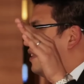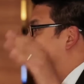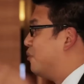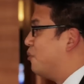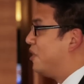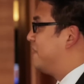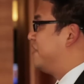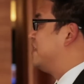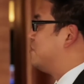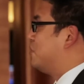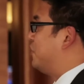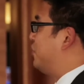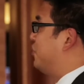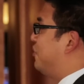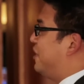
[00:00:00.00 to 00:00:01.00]
I mean, one of the things
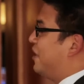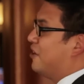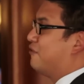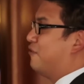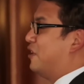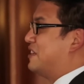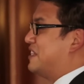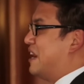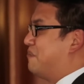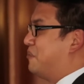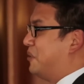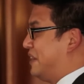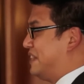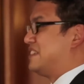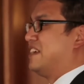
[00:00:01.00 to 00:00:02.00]
we could do here, for
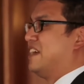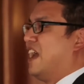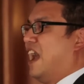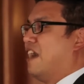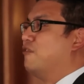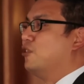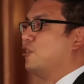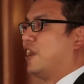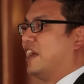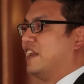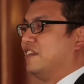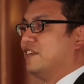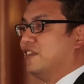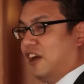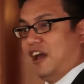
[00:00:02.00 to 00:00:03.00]
example, is have a
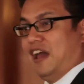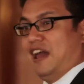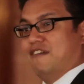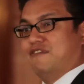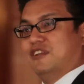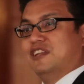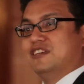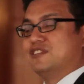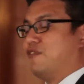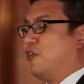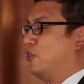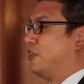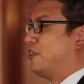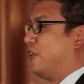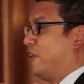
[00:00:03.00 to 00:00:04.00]
list of
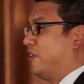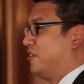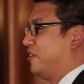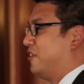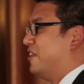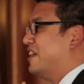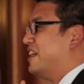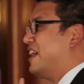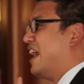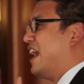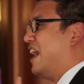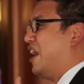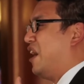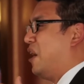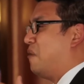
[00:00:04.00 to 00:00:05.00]
all the Gartner
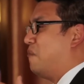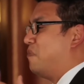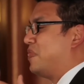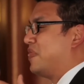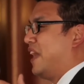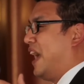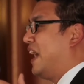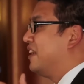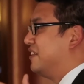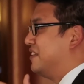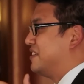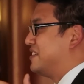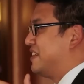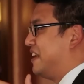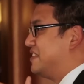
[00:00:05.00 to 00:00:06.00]

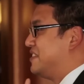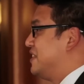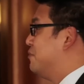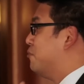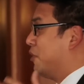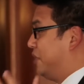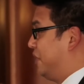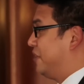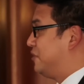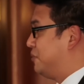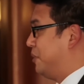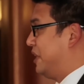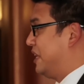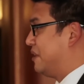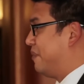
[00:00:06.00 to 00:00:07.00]
analysts and see what they're
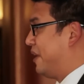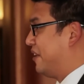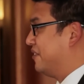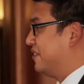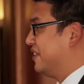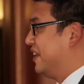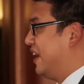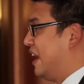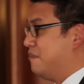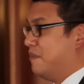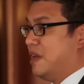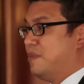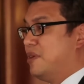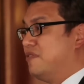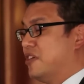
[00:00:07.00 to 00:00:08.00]
tweeting about. And
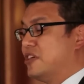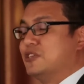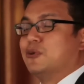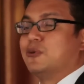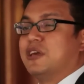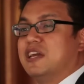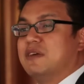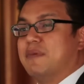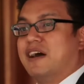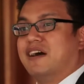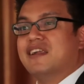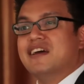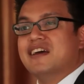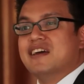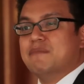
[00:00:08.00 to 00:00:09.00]
maybe if they're talking
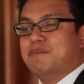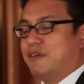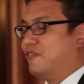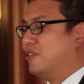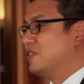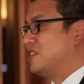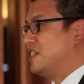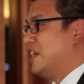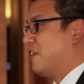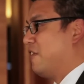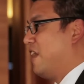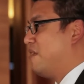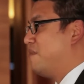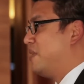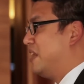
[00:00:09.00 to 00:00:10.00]
about pivotal
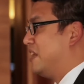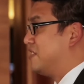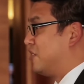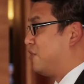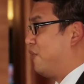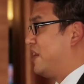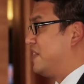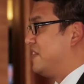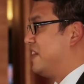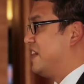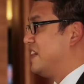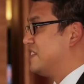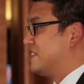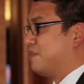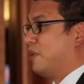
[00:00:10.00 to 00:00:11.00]
CRM and it's a great
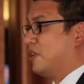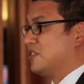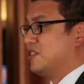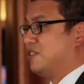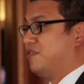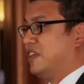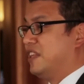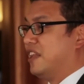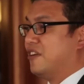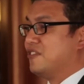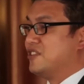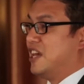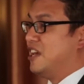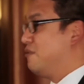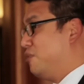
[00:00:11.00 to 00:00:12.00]
thing, it's a positive thing that they're
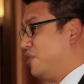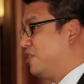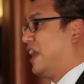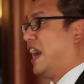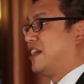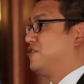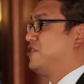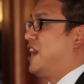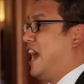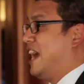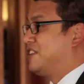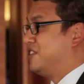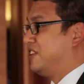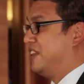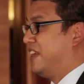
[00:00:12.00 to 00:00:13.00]
saying, we could actually
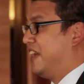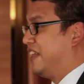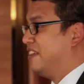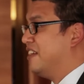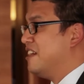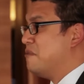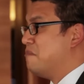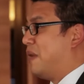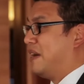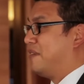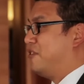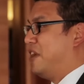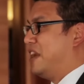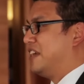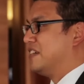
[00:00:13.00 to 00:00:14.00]
action that by
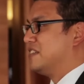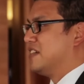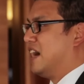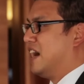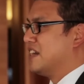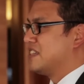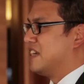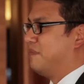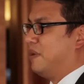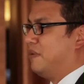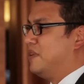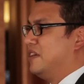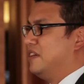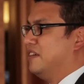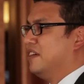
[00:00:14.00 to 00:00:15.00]
creating a task and
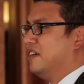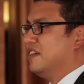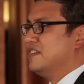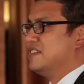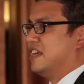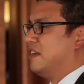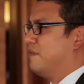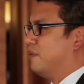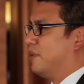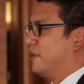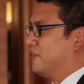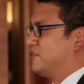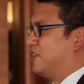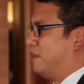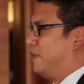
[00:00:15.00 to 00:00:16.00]
maybe send them a
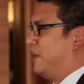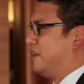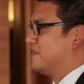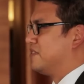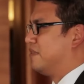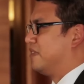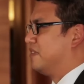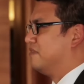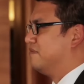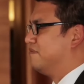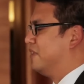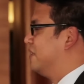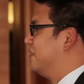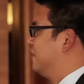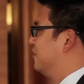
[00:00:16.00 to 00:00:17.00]
bottle of champagne or something.
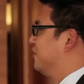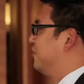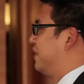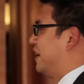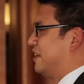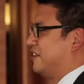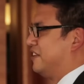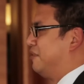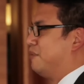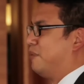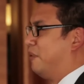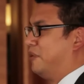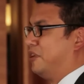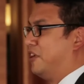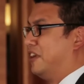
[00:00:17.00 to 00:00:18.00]
Well, although technically we're
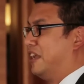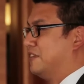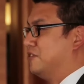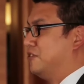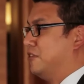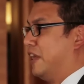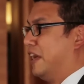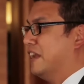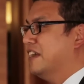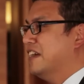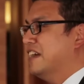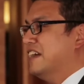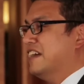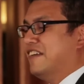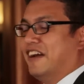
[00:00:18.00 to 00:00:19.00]
probably not allowed to do that,
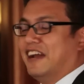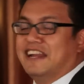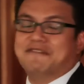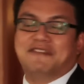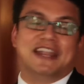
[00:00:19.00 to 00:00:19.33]
right?